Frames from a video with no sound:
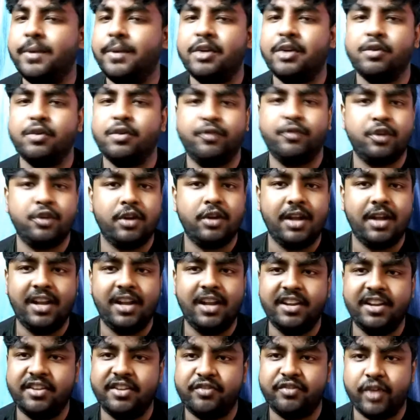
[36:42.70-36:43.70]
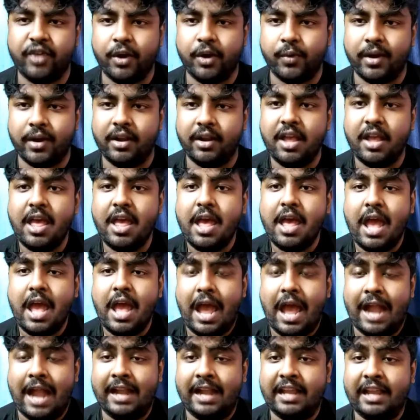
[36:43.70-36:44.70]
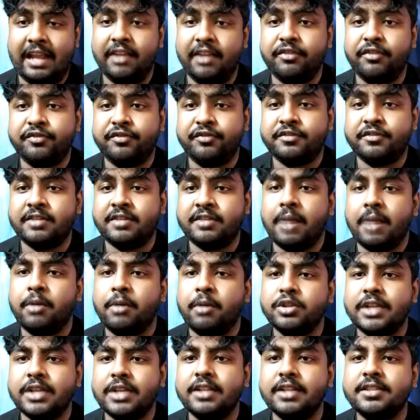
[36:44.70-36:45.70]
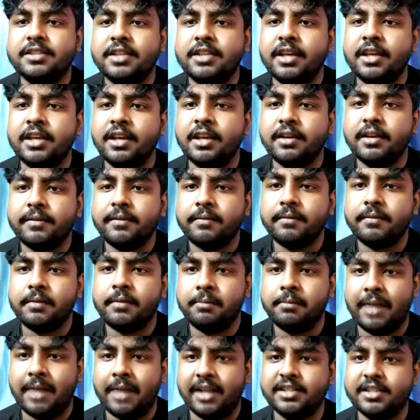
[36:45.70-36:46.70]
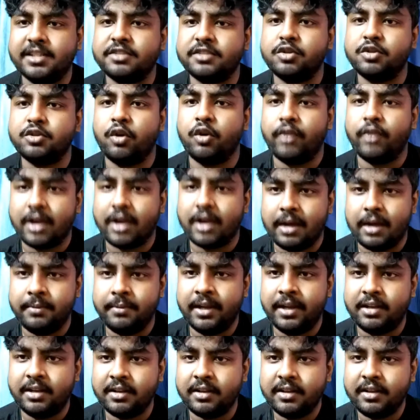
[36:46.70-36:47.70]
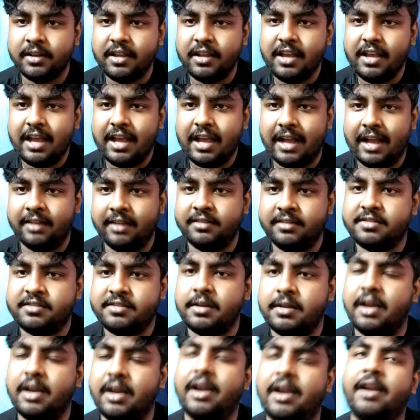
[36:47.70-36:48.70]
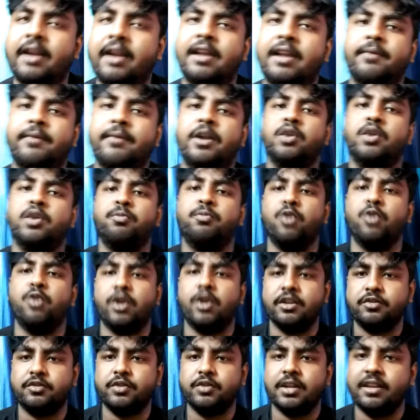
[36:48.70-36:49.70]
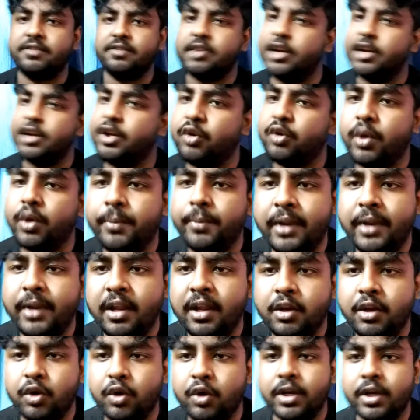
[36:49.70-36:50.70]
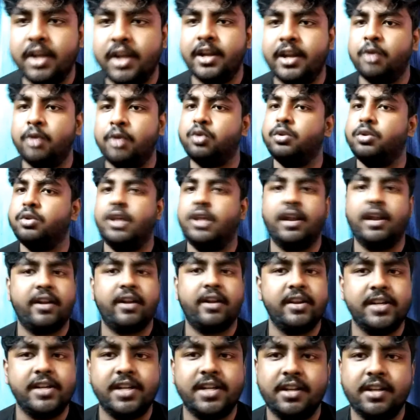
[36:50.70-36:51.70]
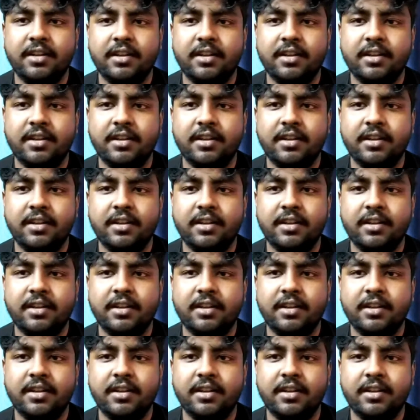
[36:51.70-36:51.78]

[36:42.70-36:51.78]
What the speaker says: a totally different one. And if somehow Chelsea manages to overcome it and able to progress to the next round, it would be totally down to their credit.